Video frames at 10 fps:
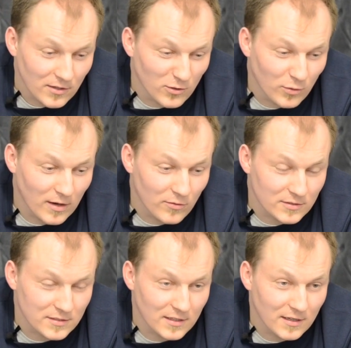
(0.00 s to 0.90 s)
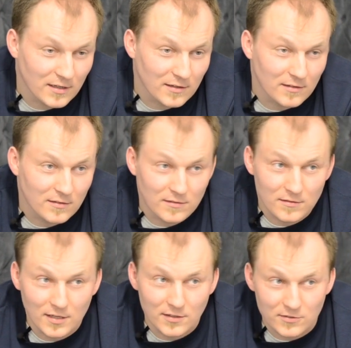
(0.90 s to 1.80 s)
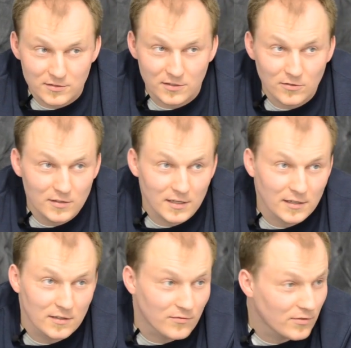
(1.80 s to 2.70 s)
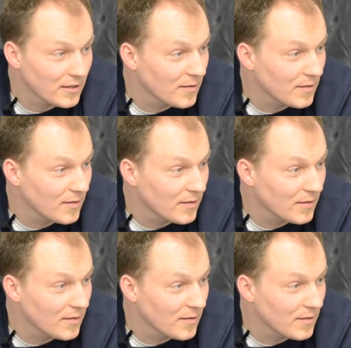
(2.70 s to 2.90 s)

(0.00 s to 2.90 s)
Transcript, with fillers: You know, I was uh, 10 years old. I had a friend.